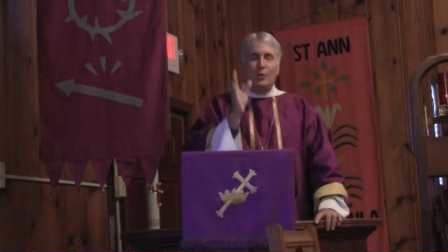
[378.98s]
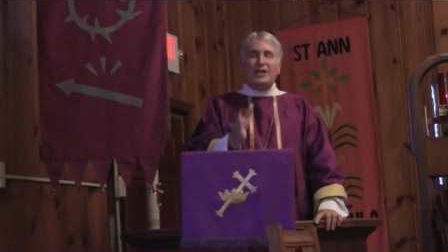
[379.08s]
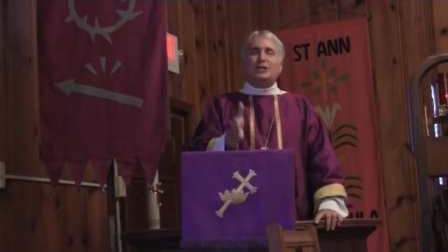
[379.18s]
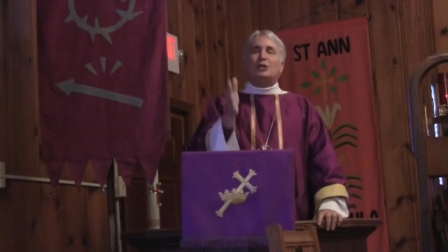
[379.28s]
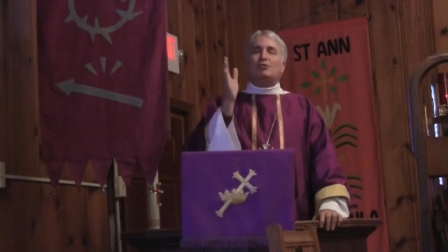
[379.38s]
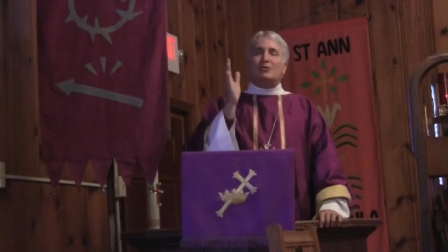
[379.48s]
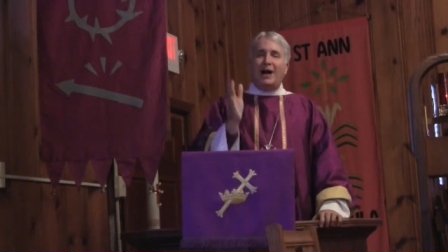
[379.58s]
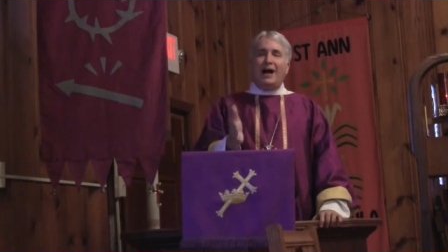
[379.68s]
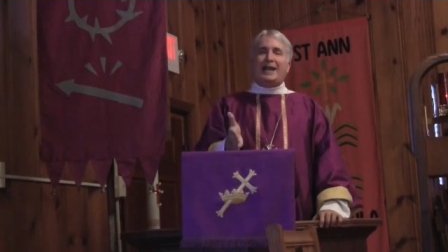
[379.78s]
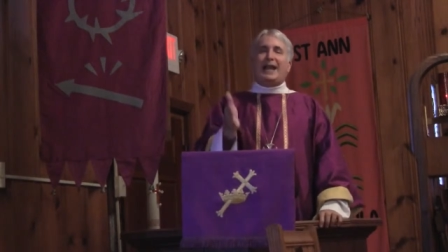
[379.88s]
we do
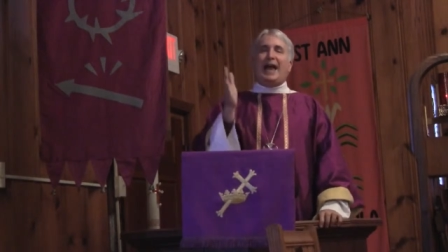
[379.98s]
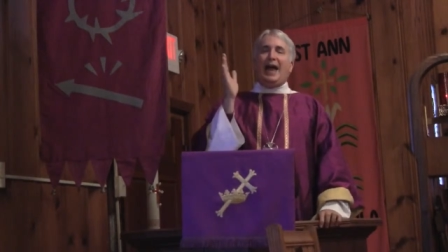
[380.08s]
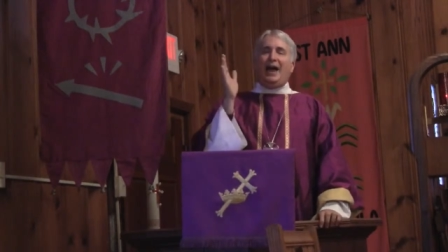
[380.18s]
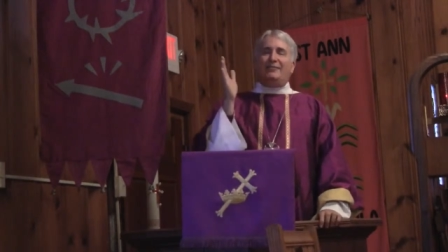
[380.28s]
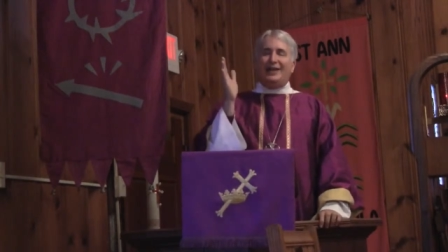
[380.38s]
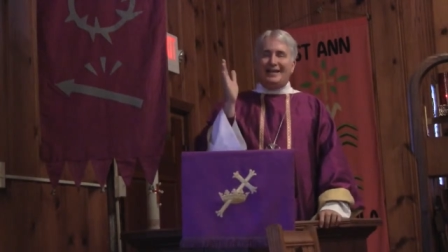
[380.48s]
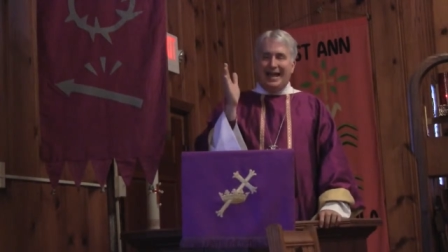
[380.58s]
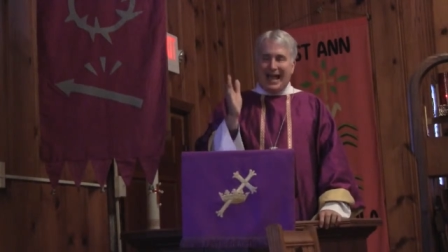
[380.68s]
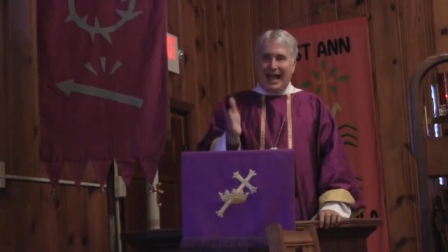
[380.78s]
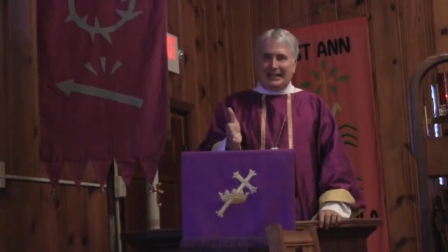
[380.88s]
not have
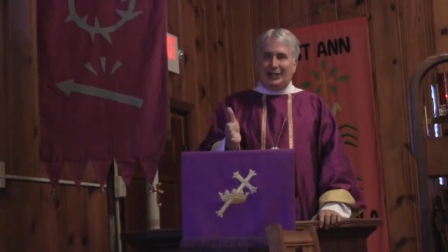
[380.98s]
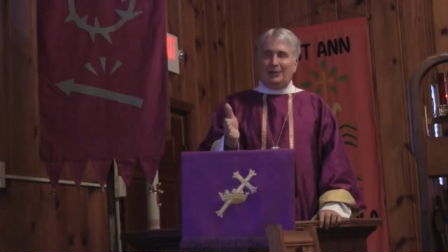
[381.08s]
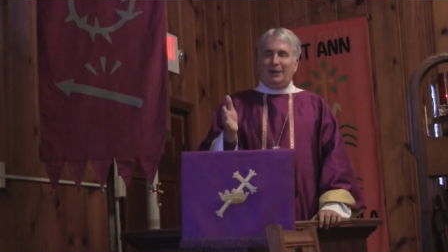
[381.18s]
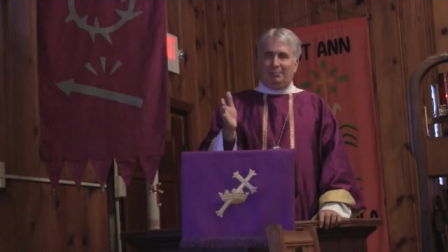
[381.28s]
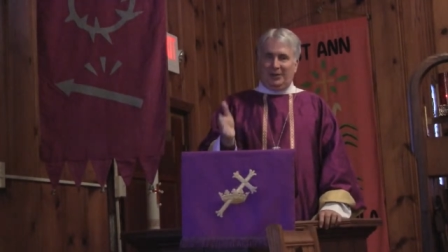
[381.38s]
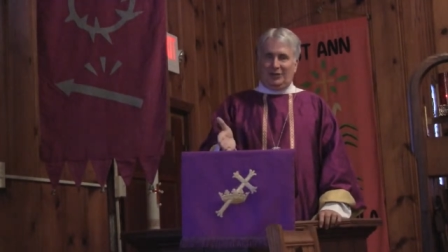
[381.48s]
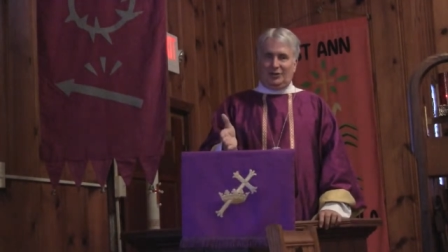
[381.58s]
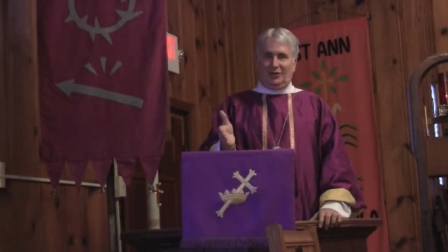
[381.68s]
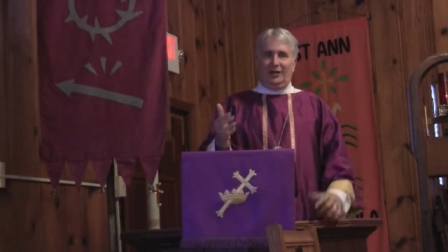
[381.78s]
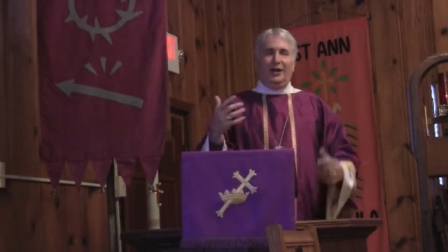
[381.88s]
an accurate
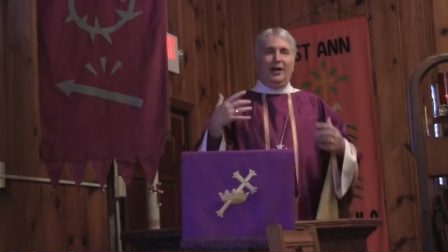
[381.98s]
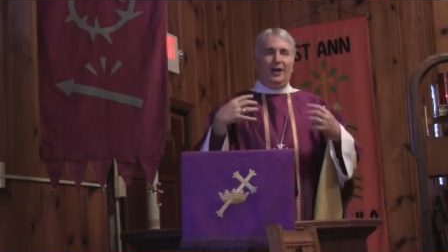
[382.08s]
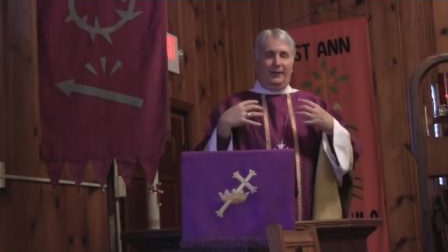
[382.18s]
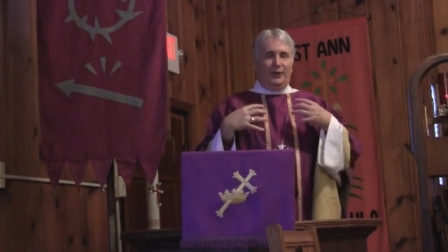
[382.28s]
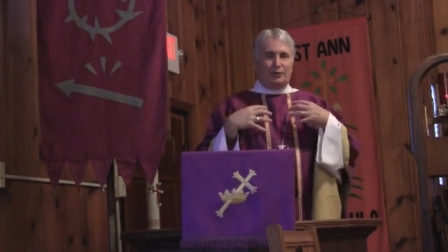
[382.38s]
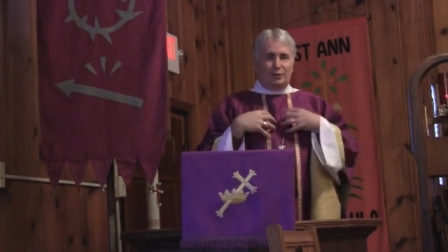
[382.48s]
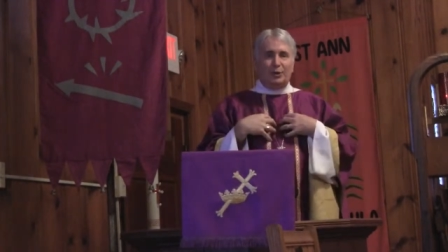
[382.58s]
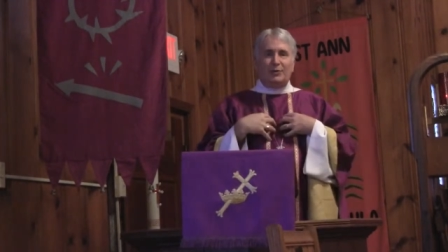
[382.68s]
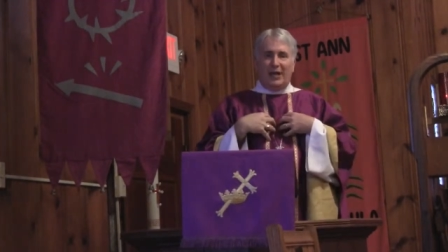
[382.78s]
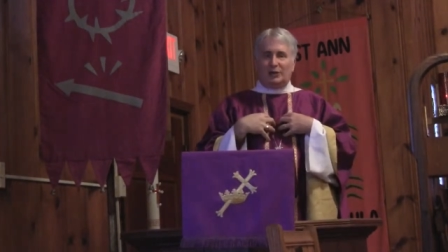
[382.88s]
picture of the
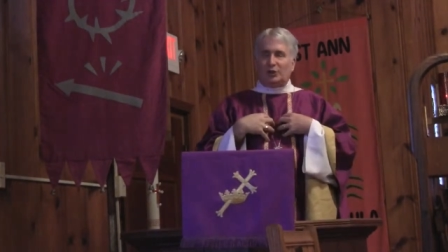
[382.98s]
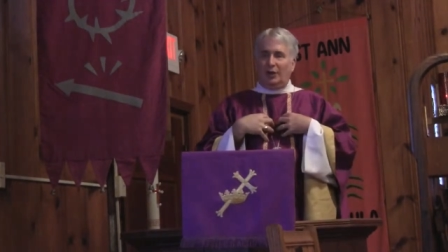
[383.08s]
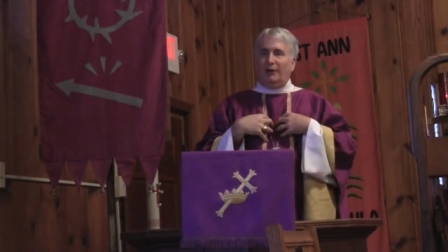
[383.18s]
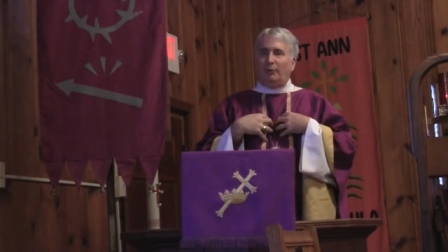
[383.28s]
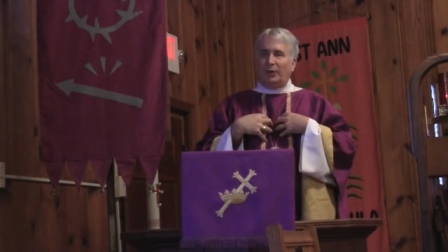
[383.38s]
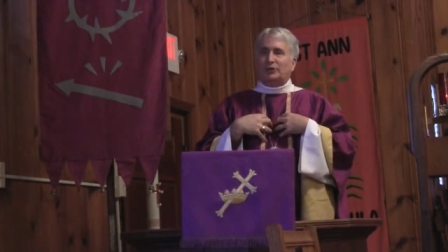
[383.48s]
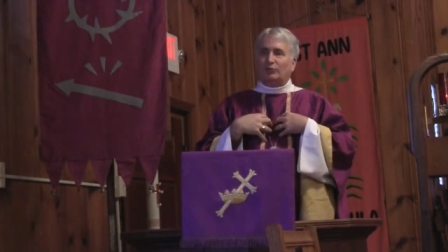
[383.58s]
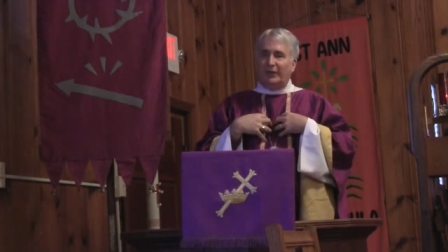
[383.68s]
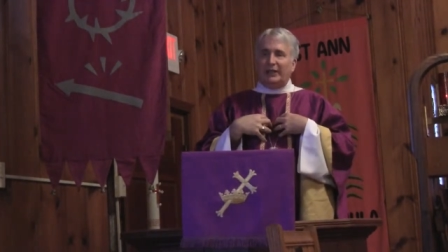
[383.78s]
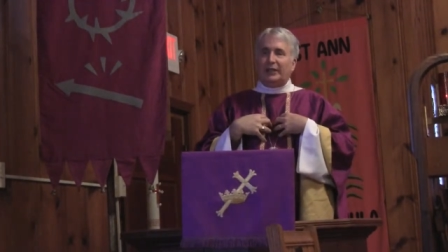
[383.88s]
true nature of what's
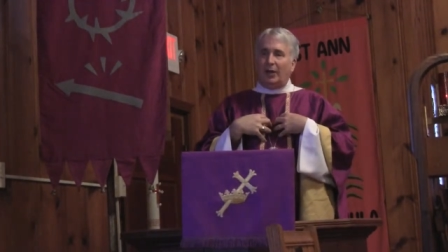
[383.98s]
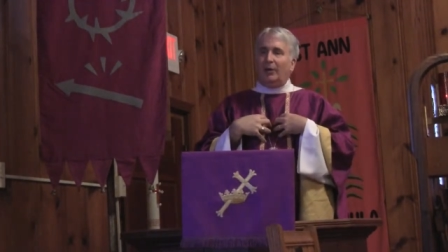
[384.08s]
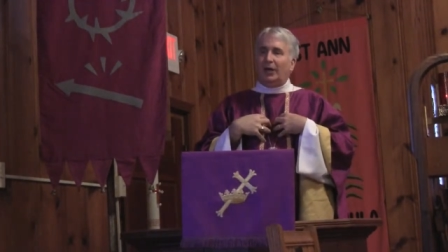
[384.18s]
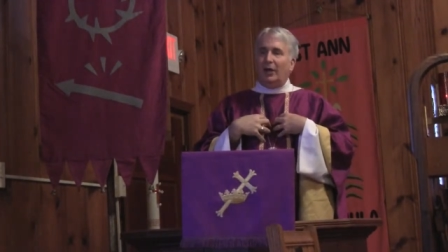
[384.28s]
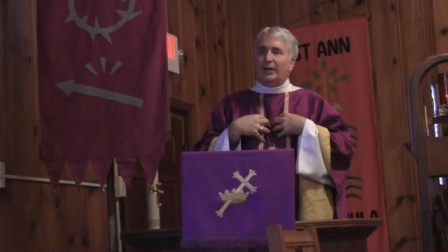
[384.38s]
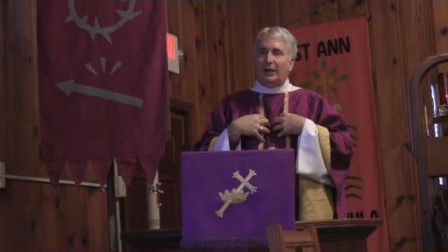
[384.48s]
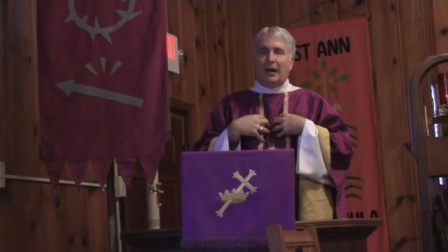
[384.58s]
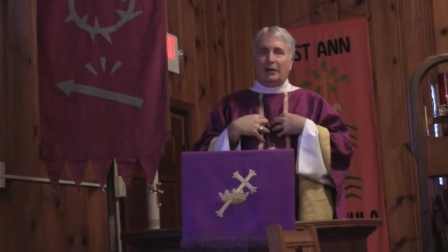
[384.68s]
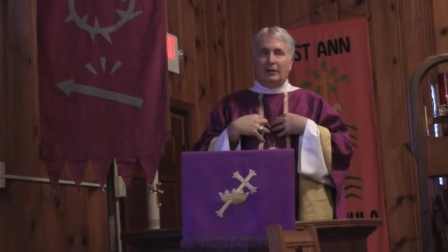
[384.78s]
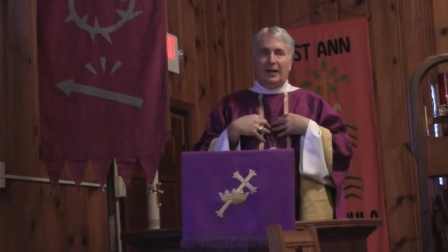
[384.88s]
really going on in
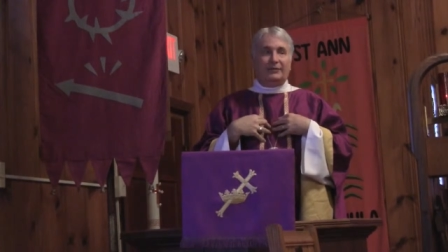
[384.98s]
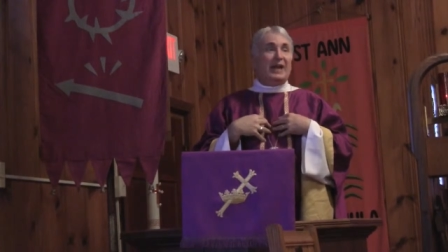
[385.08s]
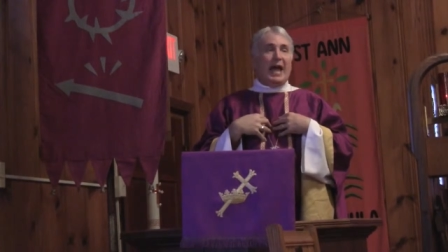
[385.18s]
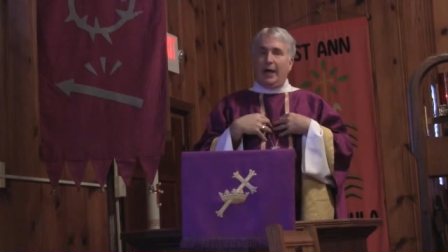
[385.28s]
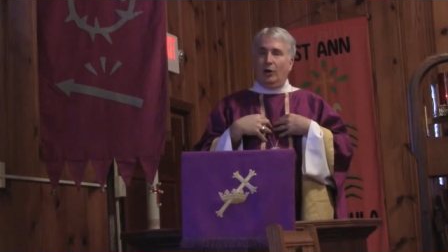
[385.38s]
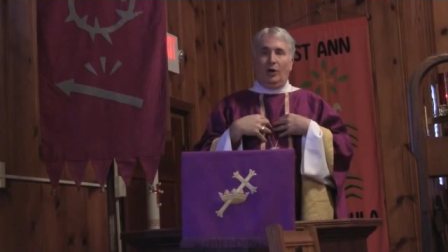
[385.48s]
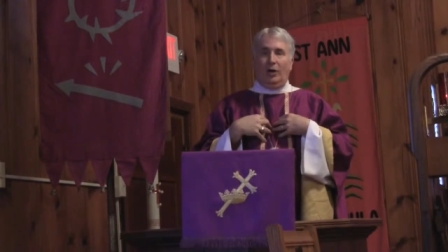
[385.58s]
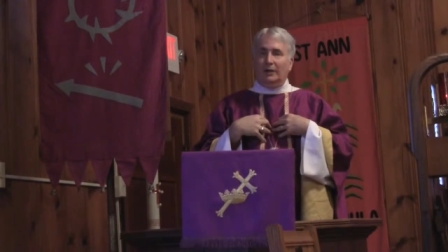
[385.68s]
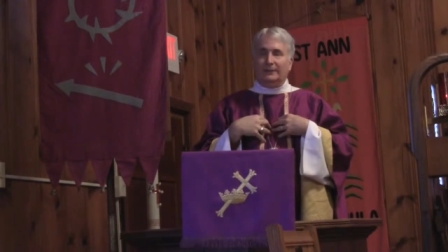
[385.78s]
our life at all.